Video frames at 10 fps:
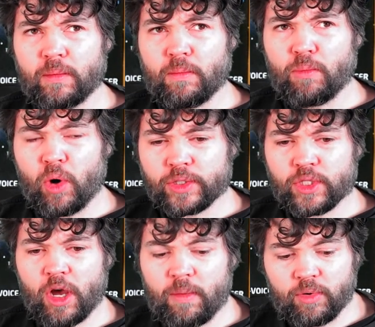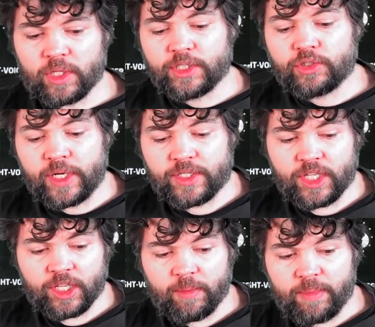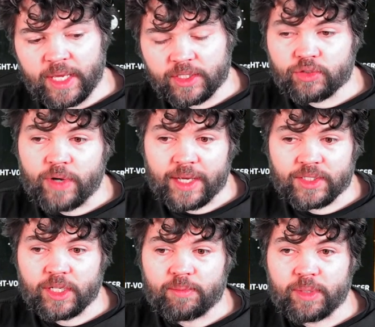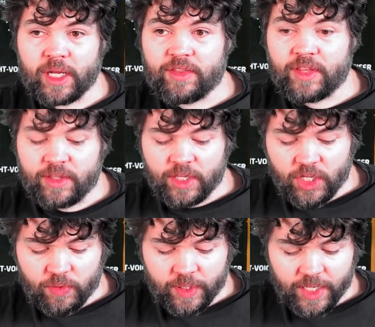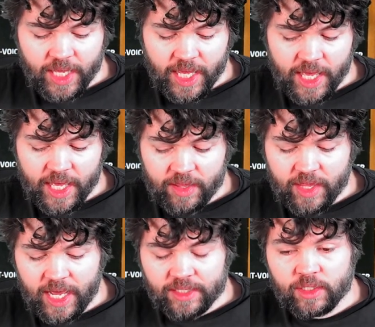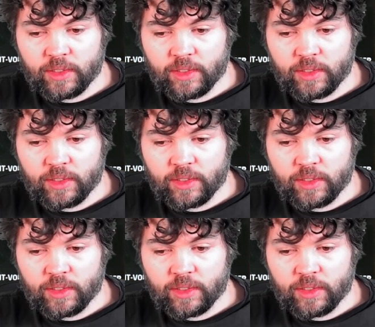more timbral interest that can be extracted, but I think that you can hear that